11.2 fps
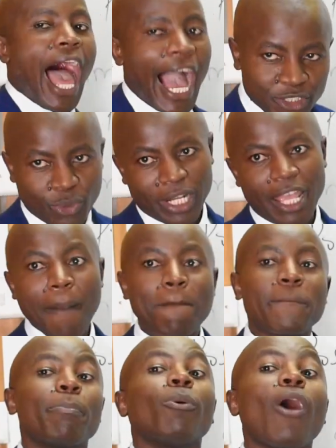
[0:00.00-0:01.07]

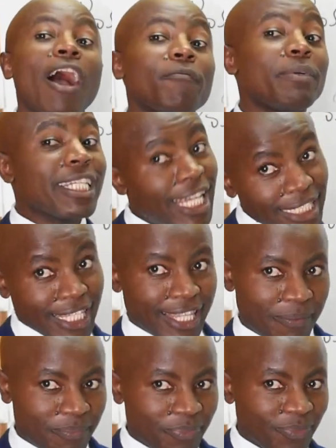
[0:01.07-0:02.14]
Actually, people have been getting
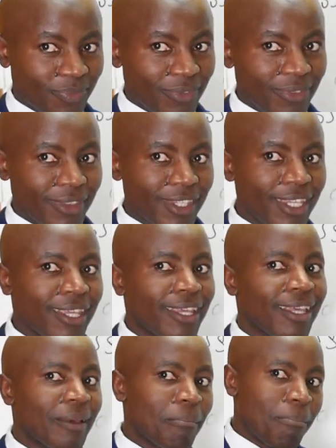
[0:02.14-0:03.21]
them.
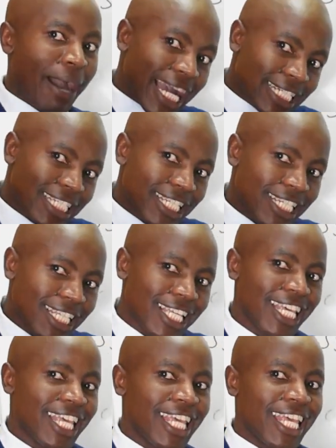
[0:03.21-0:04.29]
But
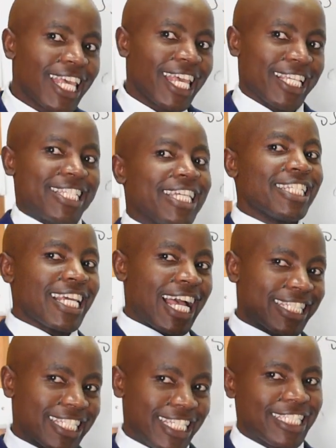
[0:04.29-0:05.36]
is it
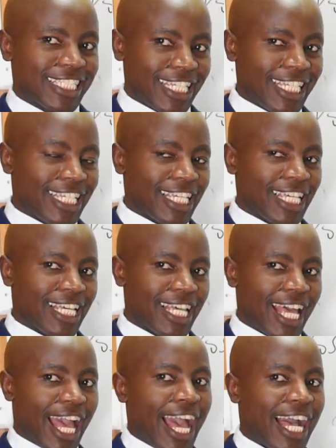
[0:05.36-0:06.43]
as easy
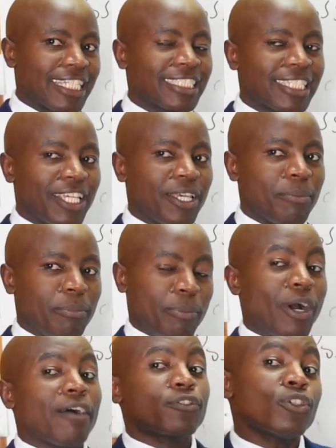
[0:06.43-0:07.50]
as
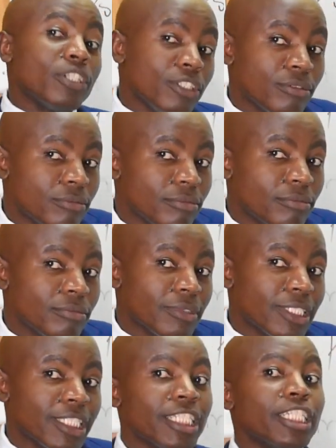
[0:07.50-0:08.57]
people have told you?
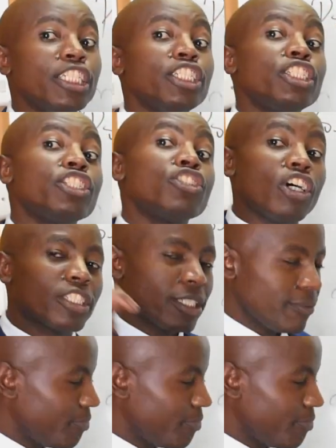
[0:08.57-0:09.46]
It is not.